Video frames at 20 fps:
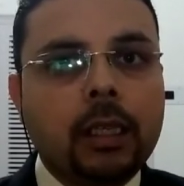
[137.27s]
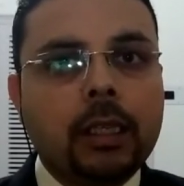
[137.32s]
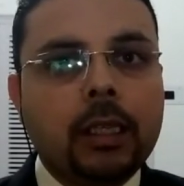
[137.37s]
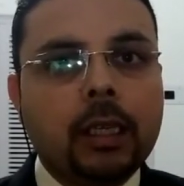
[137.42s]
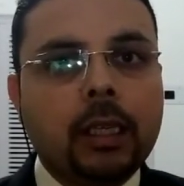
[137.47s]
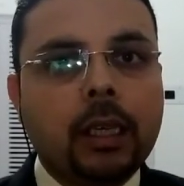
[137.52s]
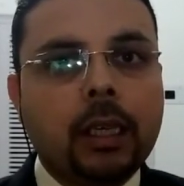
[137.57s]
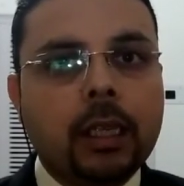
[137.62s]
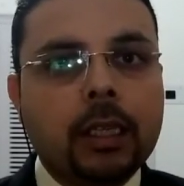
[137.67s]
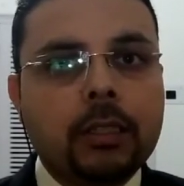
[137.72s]

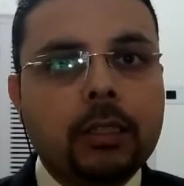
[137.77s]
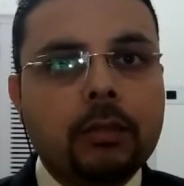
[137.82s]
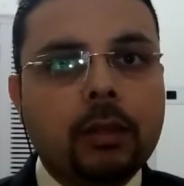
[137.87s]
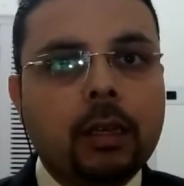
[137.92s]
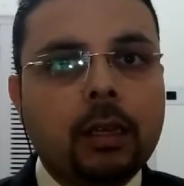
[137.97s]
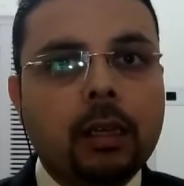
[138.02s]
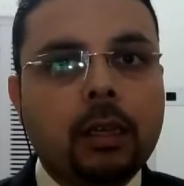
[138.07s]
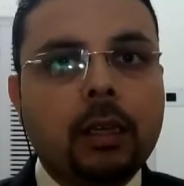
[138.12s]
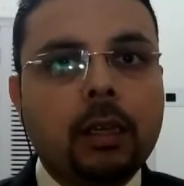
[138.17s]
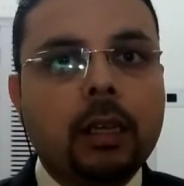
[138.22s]

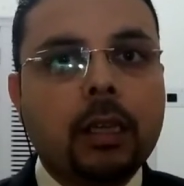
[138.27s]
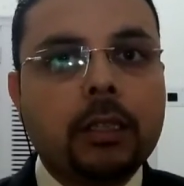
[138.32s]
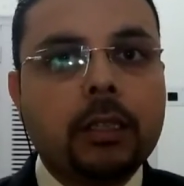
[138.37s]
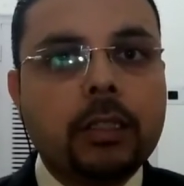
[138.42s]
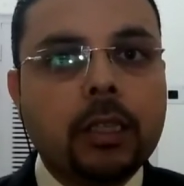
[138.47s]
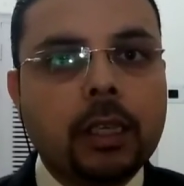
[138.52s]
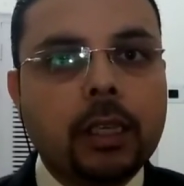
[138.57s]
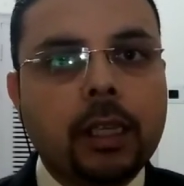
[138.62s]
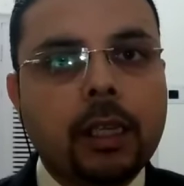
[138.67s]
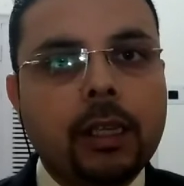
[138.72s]
intellectual
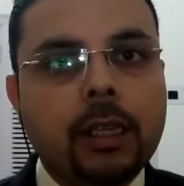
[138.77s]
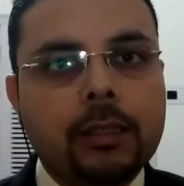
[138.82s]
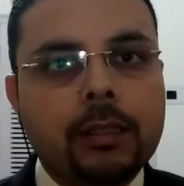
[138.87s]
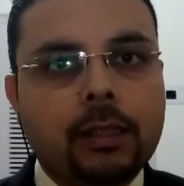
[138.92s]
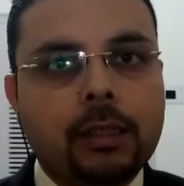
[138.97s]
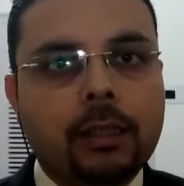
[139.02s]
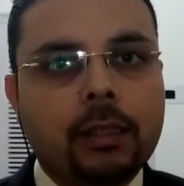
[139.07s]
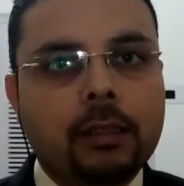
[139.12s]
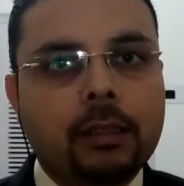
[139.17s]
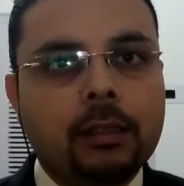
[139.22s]
luxury,
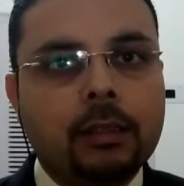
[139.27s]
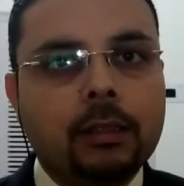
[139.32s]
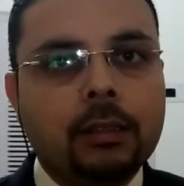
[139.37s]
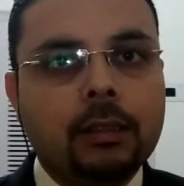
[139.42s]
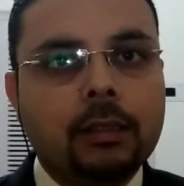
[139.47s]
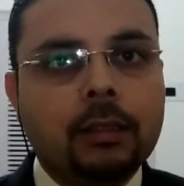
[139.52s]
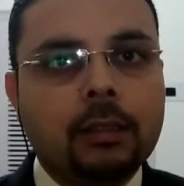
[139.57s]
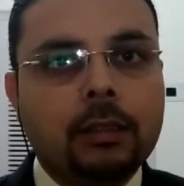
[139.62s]
I'll say,